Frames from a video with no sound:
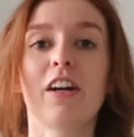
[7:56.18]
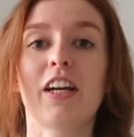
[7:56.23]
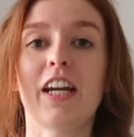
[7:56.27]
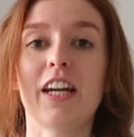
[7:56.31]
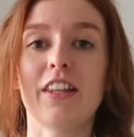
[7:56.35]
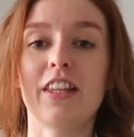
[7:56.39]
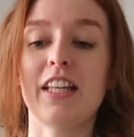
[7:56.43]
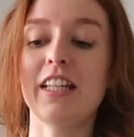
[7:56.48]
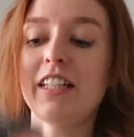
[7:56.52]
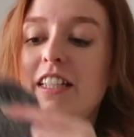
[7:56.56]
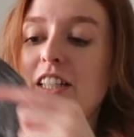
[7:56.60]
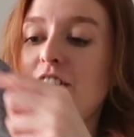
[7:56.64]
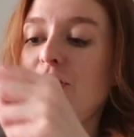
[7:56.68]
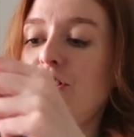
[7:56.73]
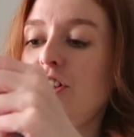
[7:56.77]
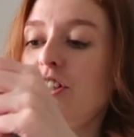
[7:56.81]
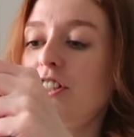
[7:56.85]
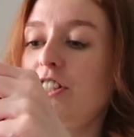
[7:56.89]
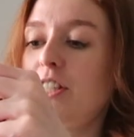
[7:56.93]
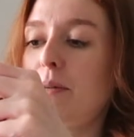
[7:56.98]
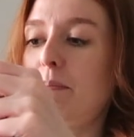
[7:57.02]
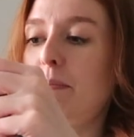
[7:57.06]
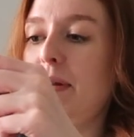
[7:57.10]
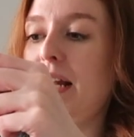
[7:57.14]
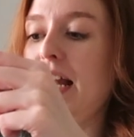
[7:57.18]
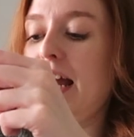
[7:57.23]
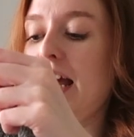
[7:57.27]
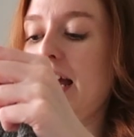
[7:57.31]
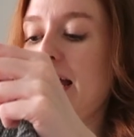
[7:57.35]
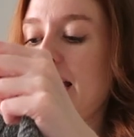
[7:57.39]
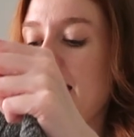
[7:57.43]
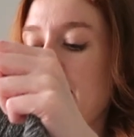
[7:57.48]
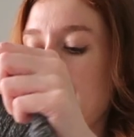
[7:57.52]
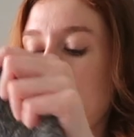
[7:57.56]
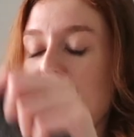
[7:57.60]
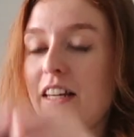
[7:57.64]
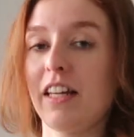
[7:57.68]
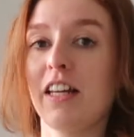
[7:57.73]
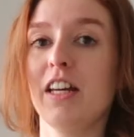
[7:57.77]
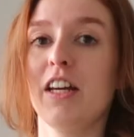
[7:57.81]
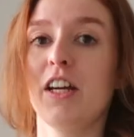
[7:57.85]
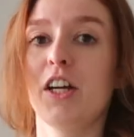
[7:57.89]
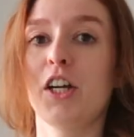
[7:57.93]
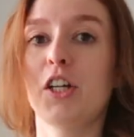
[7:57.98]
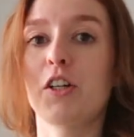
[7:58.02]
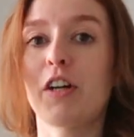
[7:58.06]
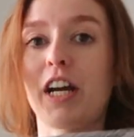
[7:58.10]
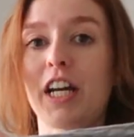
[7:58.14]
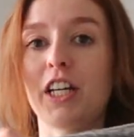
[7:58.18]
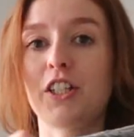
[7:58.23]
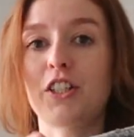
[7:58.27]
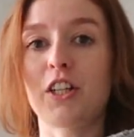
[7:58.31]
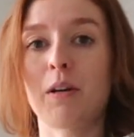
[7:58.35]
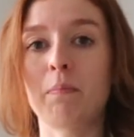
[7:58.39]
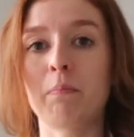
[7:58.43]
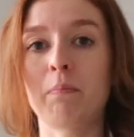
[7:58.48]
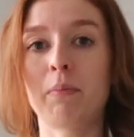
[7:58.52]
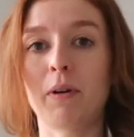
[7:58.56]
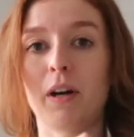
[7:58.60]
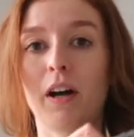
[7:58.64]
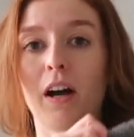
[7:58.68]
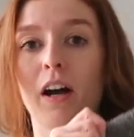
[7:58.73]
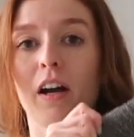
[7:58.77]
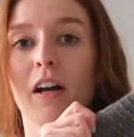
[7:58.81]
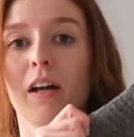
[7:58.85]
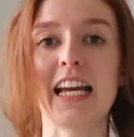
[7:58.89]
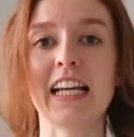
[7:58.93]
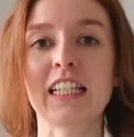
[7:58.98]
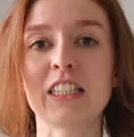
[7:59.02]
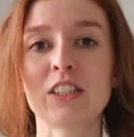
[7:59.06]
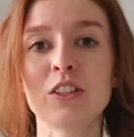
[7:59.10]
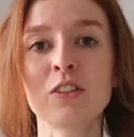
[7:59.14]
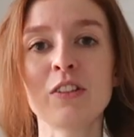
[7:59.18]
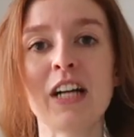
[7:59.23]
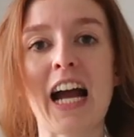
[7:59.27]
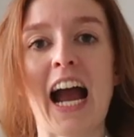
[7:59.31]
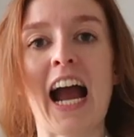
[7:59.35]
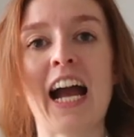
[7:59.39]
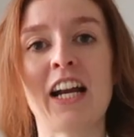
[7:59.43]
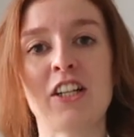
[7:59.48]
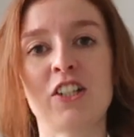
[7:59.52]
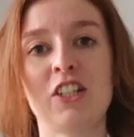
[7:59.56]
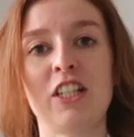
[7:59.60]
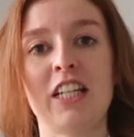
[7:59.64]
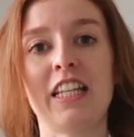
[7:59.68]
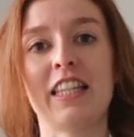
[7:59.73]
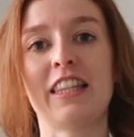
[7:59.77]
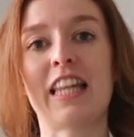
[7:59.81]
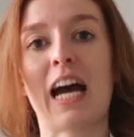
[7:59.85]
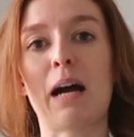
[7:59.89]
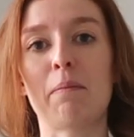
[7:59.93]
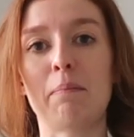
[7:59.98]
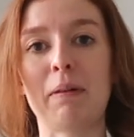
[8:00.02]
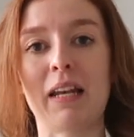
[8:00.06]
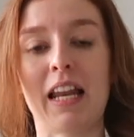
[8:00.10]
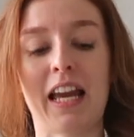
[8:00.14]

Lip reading: Okay, this is just a plain grey jumper. It's not actually that